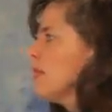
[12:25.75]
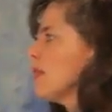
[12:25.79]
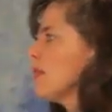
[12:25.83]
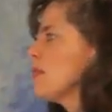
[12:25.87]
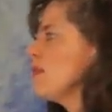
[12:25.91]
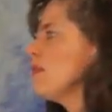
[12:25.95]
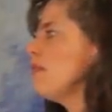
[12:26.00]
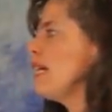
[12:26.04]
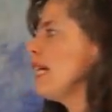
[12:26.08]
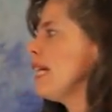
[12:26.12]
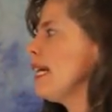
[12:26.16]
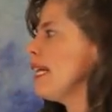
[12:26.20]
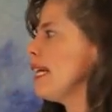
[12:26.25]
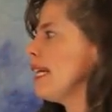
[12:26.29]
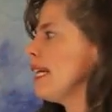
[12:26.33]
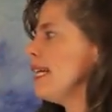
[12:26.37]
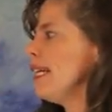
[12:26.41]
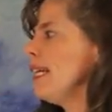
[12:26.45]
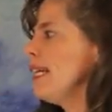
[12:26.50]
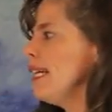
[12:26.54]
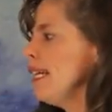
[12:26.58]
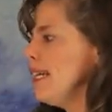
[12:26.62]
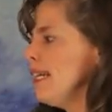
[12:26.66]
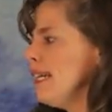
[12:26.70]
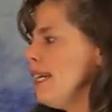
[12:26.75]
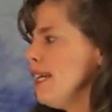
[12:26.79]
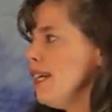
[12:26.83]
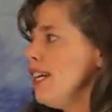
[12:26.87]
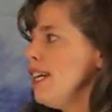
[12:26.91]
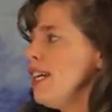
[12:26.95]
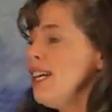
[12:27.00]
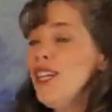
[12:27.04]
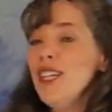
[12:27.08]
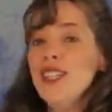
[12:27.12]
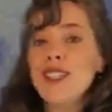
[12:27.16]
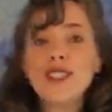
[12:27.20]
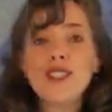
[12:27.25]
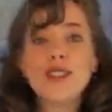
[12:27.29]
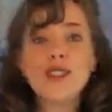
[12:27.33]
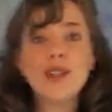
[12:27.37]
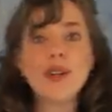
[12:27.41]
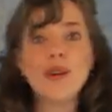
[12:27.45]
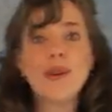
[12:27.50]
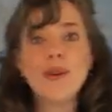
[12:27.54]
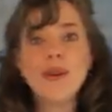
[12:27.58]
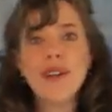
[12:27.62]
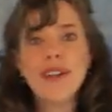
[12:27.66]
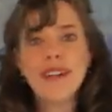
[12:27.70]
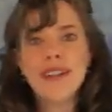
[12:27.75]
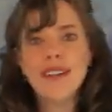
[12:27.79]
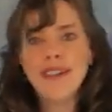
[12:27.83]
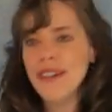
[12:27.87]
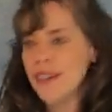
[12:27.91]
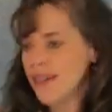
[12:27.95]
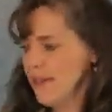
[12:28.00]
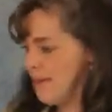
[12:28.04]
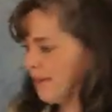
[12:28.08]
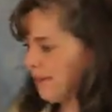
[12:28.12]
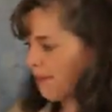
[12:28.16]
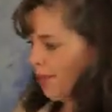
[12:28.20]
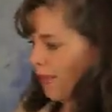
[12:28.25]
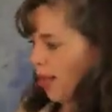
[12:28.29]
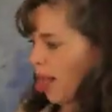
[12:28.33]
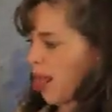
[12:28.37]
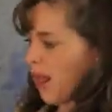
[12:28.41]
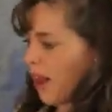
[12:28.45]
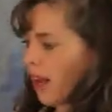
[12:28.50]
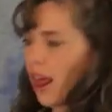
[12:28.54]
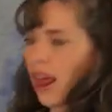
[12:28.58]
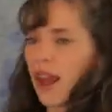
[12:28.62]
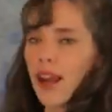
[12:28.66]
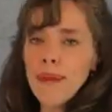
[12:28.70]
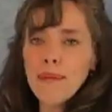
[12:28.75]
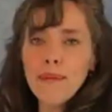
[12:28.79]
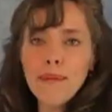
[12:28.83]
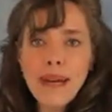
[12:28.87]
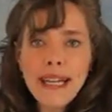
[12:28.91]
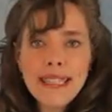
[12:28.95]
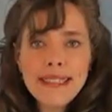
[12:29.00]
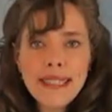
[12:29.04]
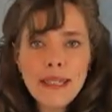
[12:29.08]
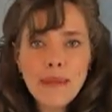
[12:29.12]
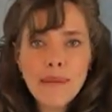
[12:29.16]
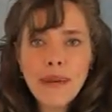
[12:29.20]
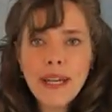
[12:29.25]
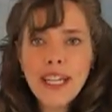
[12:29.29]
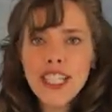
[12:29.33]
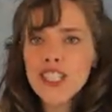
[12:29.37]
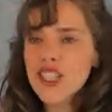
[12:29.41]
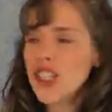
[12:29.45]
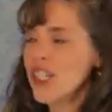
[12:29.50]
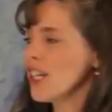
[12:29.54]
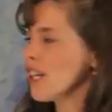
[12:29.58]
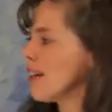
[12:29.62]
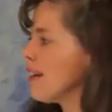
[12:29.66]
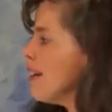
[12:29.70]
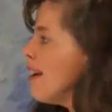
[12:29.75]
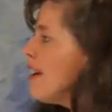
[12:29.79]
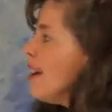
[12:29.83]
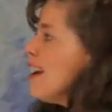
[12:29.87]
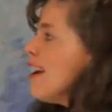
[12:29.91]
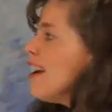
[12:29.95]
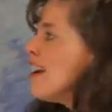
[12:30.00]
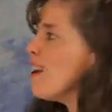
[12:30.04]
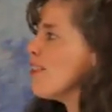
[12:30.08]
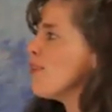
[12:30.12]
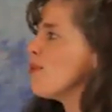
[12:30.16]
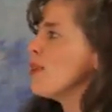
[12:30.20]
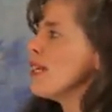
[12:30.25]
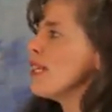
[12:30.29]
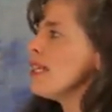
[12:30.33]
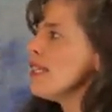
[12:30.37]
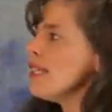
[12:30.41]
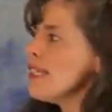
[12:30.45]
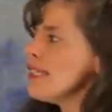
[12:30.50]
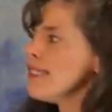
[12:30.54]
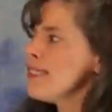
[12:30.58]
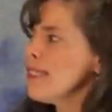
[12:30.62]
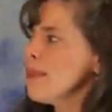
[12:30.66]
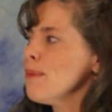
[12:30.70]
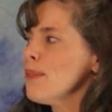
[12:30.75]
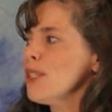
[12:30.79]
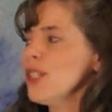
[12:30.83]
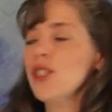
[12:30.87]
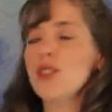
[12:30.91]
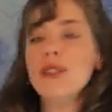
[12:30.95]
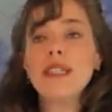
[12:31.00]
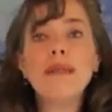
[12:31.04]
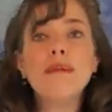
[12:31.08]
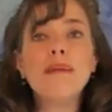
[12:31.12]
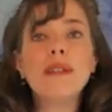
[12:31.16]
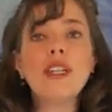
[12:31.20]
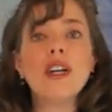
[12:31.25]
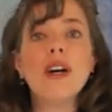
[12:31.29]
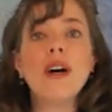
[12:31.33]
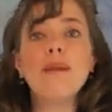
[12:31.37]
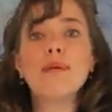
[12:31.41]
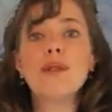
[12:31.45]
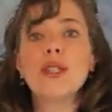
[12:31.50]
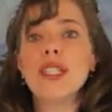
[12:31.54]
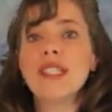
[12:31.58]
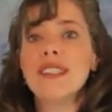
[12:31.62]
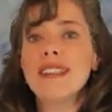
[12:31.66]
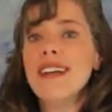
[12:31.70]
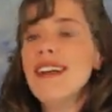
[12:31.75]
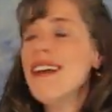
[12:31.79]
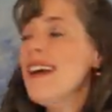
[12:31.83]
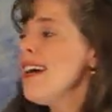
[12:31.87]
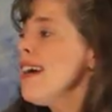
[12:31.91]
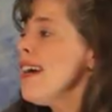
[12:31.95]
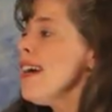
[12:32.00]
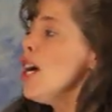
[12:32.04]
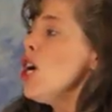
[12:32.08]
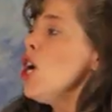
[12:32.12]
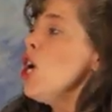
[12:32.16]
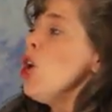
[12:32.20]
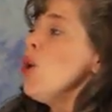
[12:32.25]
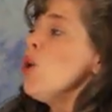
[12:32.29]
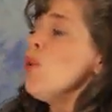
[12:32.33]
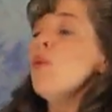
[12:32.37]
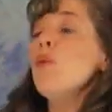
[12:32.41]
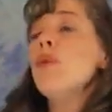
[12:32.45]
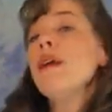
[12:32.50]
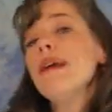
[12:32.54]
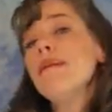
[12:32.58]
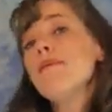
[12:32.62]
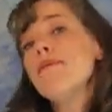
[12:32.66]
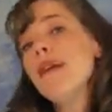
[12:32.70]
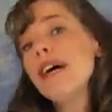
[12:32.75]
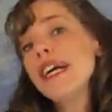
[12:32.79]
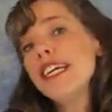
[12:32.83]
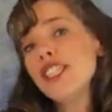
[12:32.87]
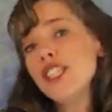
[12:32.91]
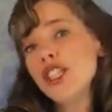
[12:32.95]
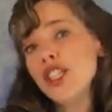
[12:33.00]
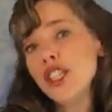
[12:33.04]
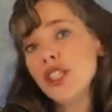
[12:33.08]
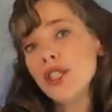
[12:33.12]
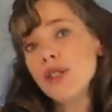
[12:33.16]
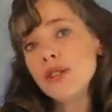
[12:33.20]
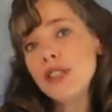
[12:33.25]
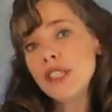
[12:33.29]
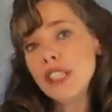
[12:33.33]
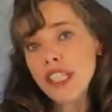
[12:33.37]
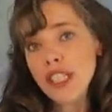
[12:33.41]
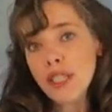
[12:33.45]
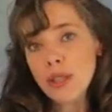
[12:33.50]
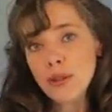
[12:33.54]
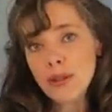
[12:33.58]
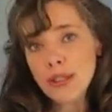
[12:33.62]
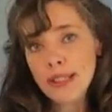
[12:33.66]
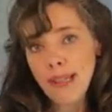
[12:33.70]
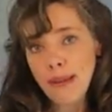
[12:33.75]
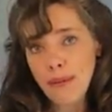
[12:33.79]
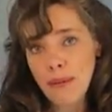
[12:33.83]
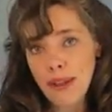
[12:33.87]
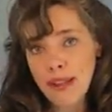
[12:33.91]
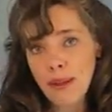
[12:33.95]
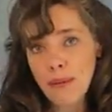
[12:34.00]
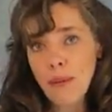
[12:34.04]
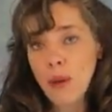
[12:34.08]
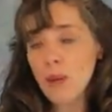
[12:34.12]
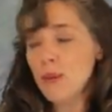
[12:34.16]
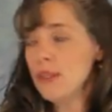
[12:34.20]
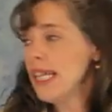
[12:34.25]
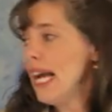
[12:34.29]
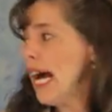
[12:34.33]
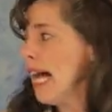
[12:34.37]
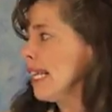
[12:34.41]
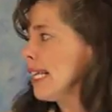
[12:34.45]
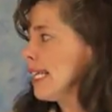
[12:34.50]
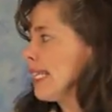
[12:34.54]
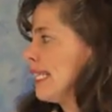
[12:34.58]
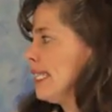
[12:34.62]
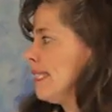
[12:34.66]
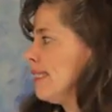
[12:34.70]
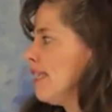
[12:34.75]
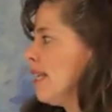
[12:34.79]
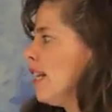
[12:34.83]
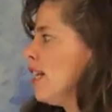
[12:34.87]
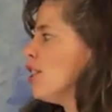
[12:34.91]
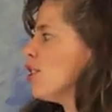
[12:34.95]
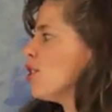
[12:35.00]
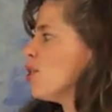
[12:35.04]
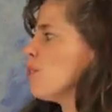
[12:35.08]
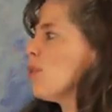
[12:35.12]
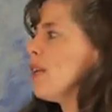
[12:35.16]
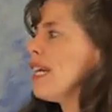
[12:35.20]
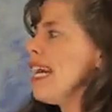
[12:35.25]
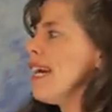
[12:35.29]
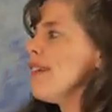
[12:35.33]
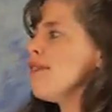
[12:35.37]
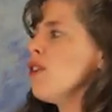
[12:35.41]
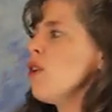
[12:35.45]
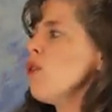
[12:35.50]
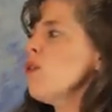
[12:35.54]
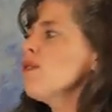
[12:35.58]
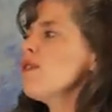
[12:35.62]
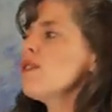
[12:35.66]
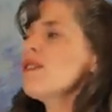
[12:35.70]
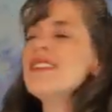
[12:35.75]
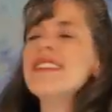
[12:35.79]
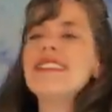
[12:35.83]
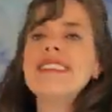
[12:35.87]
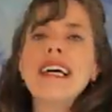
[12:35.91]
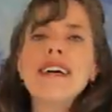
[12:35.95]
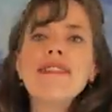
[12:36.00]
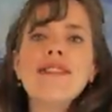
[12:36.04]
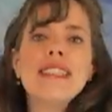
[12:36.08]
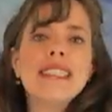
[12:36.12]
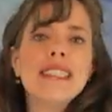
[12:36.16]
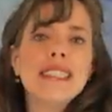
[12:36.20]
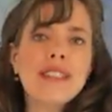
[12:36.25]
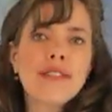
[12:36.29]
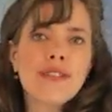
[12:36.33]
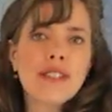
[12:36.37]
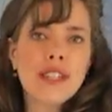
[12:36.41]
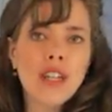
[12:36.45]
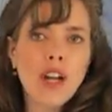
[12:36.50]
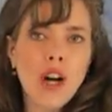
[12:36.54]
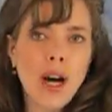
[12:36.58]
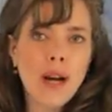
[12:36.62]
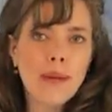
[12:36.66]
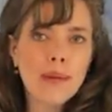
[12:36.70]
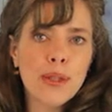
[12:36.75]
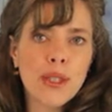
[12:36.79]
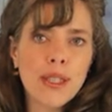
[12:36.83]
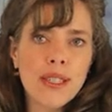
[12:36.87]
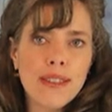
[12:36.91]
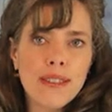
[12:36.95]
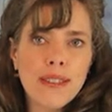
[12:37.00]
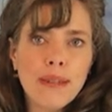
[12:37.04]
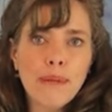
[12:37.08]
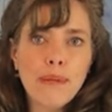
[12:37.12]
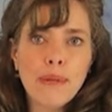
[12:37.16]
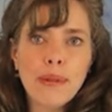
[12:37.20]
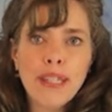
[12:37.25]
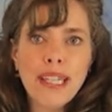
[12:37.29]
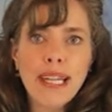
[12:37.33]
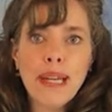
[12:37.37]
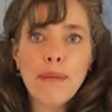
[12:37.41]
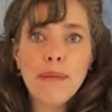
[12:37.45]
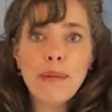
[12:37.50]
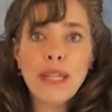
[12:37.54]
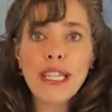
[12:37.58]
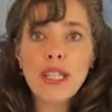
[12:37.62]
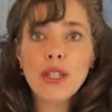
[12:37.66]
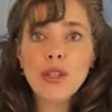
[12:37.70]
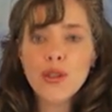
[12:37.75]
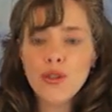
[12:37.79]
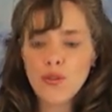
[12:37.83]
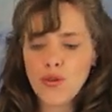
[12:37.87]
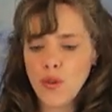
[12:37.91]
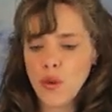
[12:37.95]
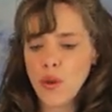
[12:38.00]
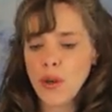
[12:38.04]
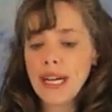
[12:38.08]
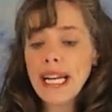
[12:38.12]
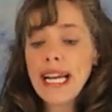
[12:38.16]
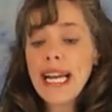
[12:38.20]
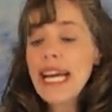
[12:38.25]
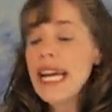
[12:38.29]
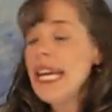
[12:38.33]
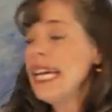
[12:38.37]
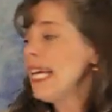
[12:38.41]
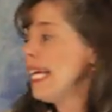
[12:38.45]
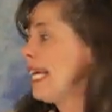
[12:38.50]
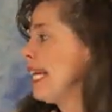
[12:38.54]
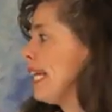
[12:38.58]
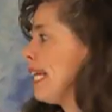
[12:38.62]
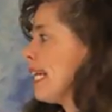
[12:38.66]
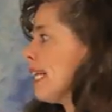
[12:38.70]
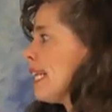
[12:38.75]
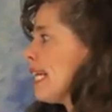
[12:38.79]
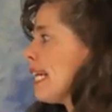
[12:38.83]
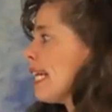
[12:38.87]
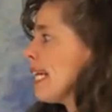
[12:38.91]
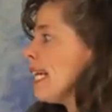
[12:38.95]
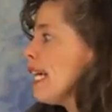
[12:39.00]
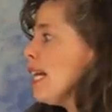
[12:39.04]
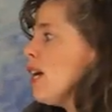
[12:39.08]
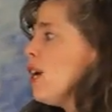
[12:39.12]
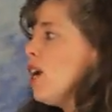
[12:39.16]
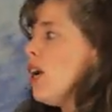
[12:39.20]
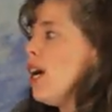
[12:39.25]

Okay, so messy page here. If we look at some of the treatment options, we might choose to use some of the modalities. So we have over 7 different options that can be used for healing,